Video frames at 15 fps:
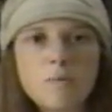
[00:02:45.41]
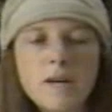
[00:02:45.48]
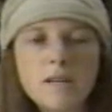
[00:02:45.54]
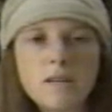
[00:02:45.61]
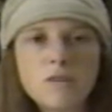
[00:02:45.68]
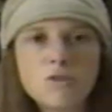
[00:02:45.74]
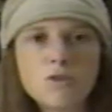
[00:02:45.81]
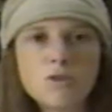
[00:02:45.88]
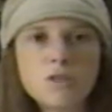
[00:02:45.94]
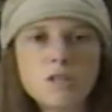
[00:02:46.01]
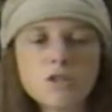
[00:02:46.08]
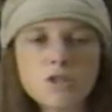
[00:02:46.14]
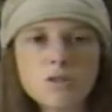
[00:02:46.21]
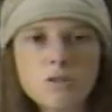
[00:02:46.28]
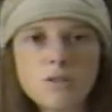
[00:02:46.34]
many
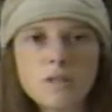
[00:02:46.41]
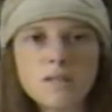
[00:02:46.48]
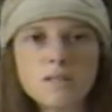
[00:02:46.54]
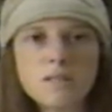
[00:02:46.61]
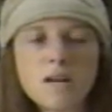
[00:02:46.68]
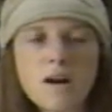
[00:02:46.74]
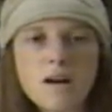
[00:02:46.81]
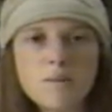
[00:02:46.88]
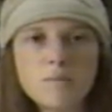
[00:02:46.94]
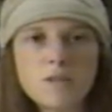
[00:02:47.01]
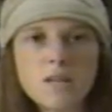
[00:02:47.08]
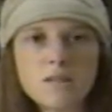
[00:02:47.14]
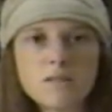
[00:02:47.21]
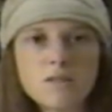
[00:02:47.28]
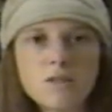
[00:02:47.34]
traditional and
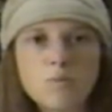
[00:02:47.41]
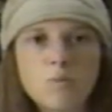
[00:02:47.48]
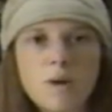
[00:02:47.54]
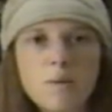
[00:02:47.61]
time-tested